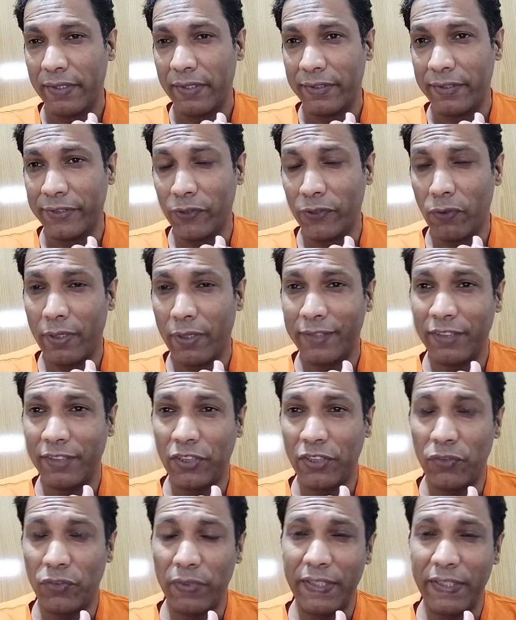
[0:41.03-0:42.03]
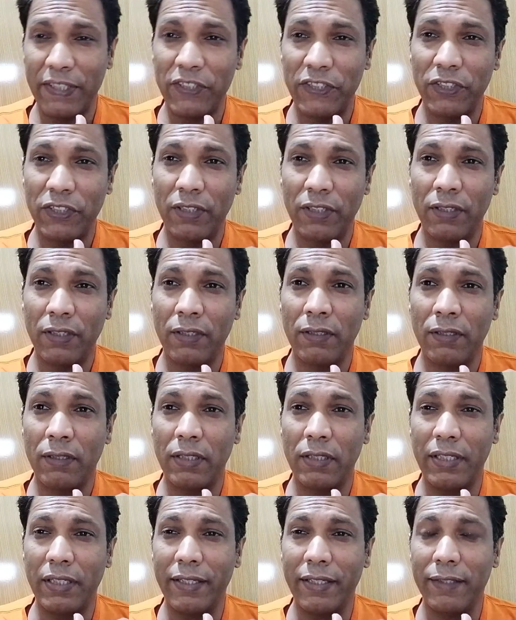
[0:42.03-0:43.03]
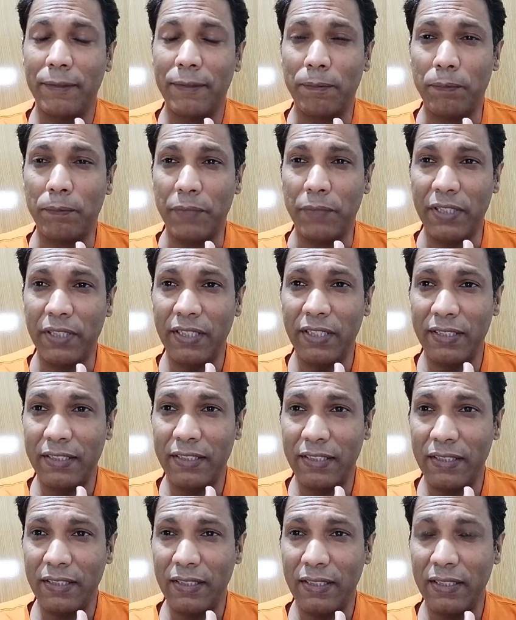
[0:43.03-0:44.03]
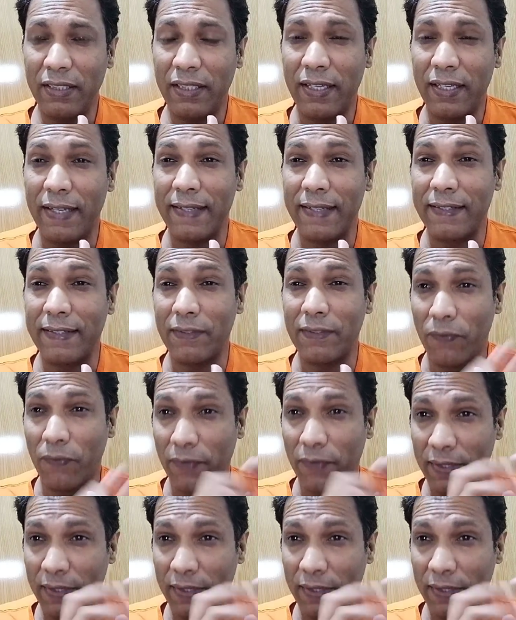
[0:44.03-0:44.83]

security situation in BG has